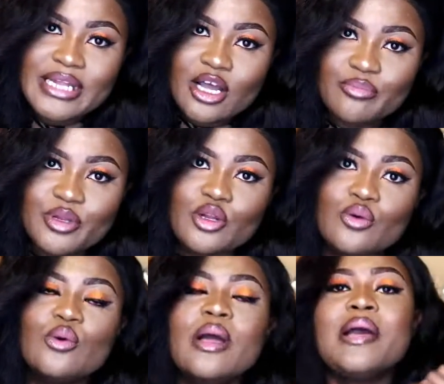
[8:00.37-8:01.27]
down
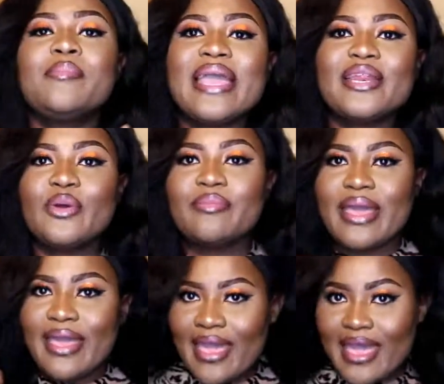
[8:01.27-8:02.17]
below. By the way, my
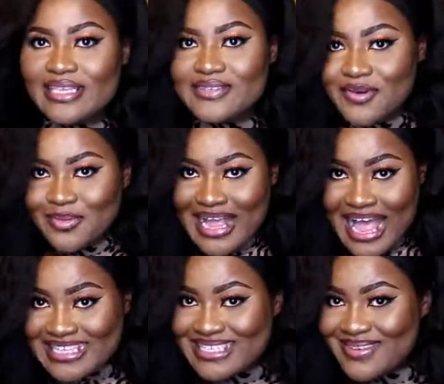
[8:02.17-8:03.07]
hair is from
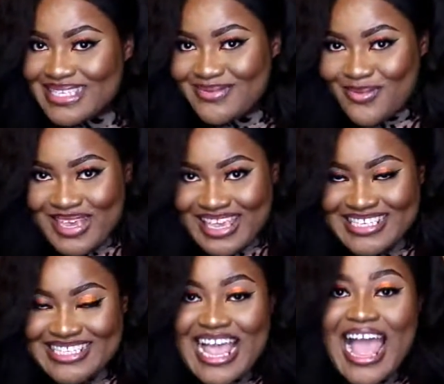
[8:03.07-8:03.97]
Gatsby's
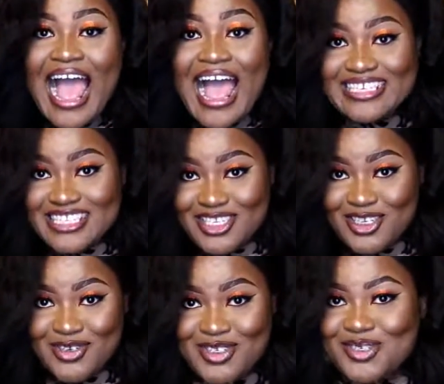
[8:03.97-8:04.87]
Wigs as
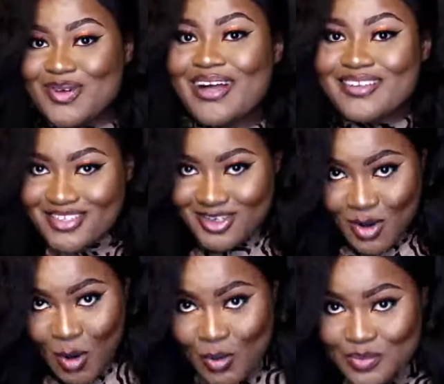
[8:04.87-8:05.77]
usual, you
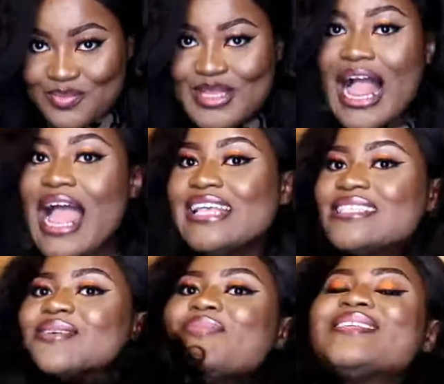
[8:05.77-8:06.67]
know,
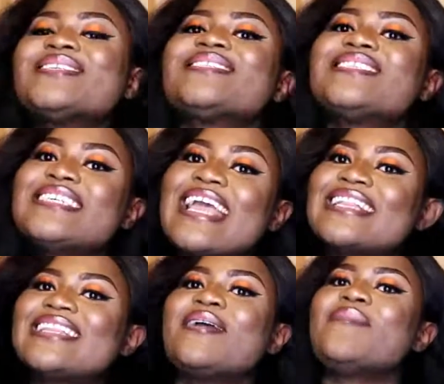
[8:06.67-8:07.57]
so make sure to
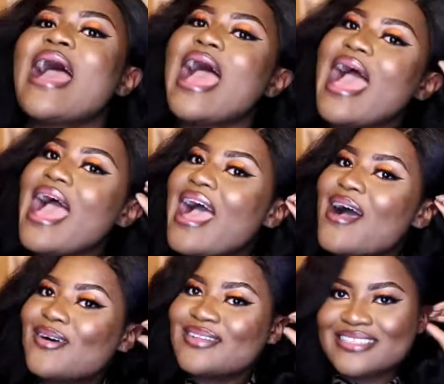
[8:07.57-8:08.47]
check them
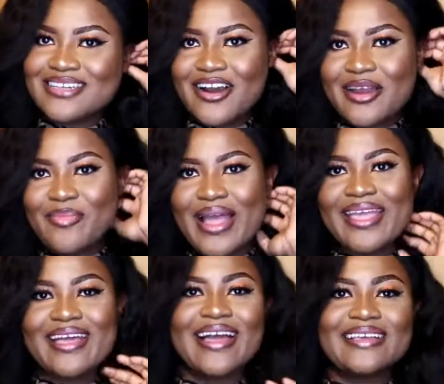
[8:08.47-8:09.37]
out. All right, bye
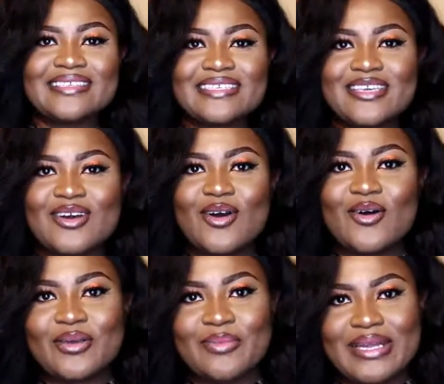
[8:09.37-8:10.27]
guys, see you
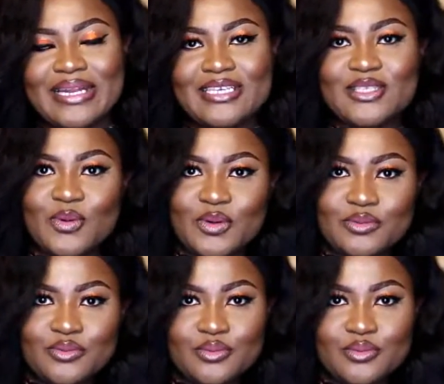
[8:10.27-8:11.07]
all in my next one.